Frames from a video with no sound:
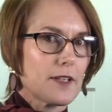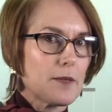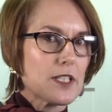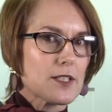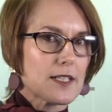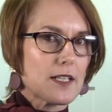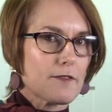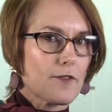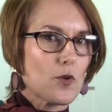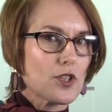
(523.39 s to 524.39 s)
Let me just
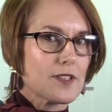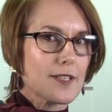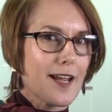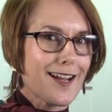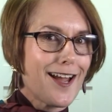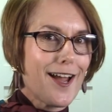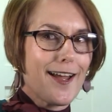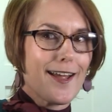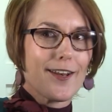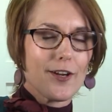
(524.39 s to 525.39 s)
live. Or you're saying,
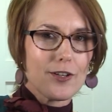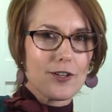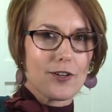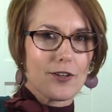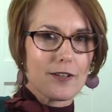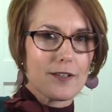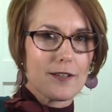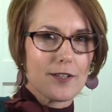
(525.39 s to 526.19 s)
no, God,